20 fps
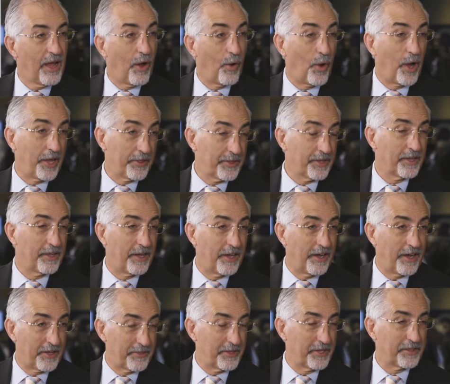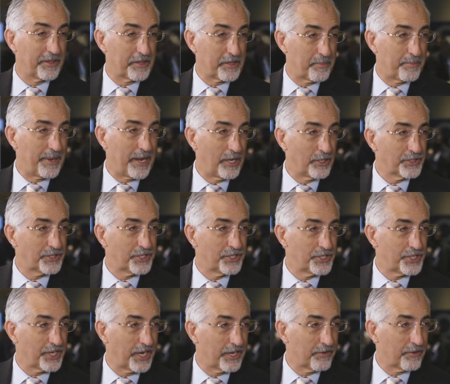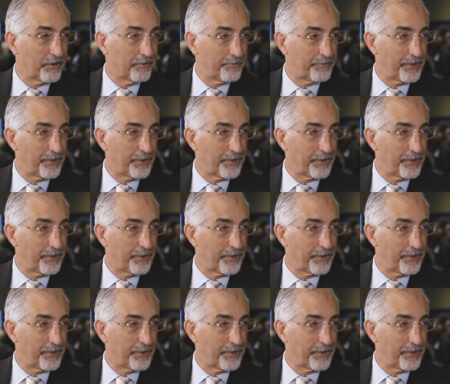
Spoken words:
Well, I think that the bounce in January and